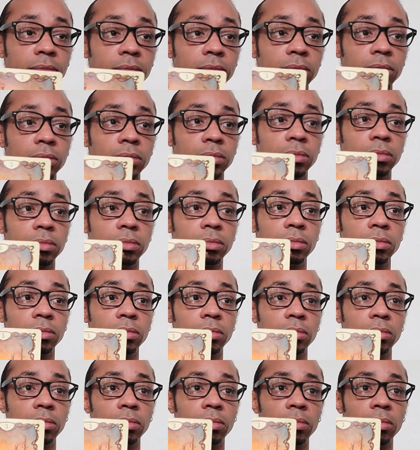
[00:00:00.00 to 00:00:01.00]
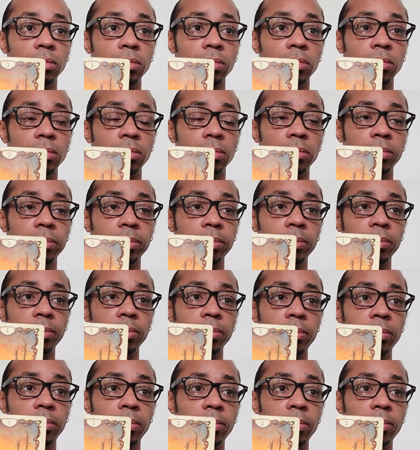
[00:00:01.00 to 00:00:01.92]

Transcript: [no speech]